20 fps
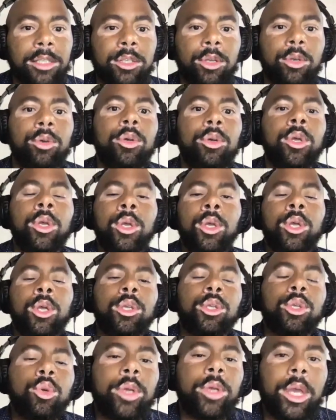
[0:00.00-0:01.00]
So
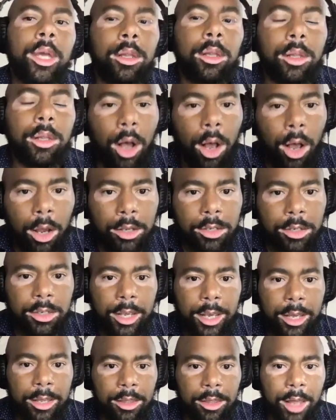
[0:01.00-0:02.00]
you get
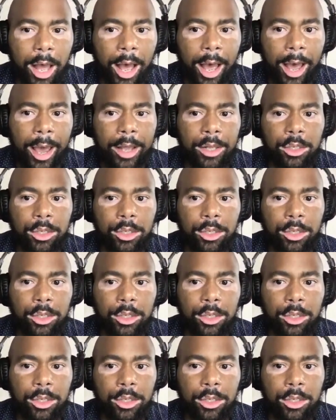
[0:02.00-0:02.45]
lost in that, and